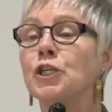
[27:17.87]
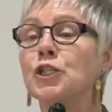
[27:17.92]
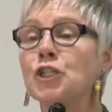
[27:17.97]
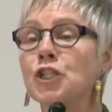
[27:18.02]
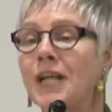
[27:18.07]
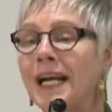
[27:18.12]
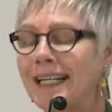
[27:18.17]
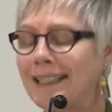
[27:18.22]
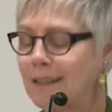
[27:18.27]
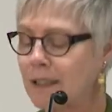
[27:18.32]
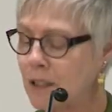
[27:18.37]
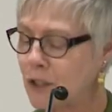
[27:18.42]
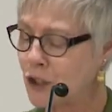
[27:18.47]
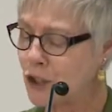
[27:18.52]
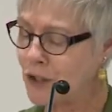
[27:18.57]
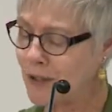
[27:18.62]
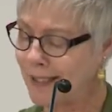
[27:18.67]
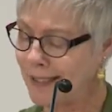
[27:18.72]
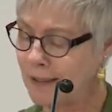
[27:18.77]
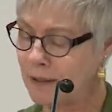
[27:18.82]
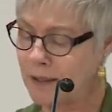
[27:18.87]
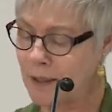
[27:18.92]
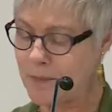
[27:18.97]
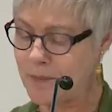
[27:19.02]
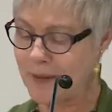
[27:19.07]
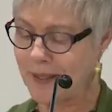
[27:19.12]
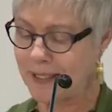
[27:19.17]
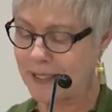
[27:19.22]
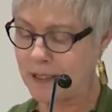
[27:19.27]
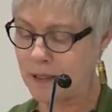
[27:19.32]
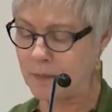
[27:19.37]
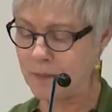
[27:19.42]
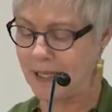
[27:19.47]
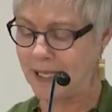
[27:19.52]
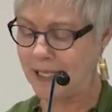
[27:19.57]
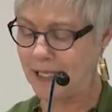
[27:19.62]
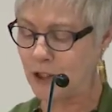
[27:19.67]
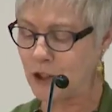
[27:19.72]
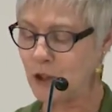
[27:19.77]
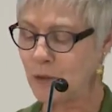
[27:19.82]
challenged the Olympic
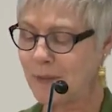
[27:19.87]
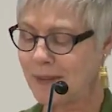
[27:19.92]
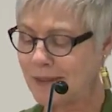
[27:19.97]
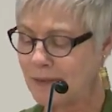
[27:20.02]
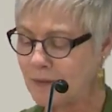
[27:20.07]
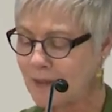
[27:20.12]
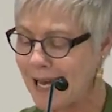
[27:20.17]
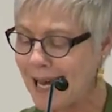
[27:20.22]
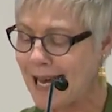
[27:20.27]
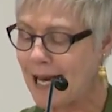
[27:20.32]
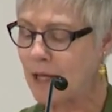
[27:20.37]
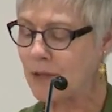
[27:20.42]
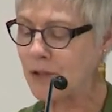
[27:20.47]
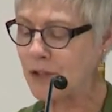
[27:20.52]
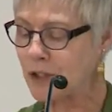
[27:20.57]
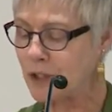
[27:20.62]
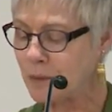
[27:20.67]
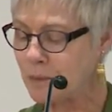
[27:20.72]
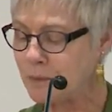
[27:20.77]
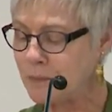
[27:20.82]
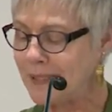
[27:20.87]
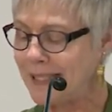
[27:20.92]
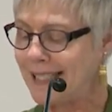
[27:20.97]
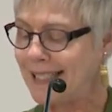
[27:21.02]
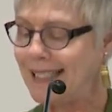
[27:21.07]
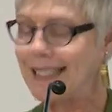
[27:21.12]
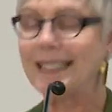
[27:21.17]
Committee to be allowed to compete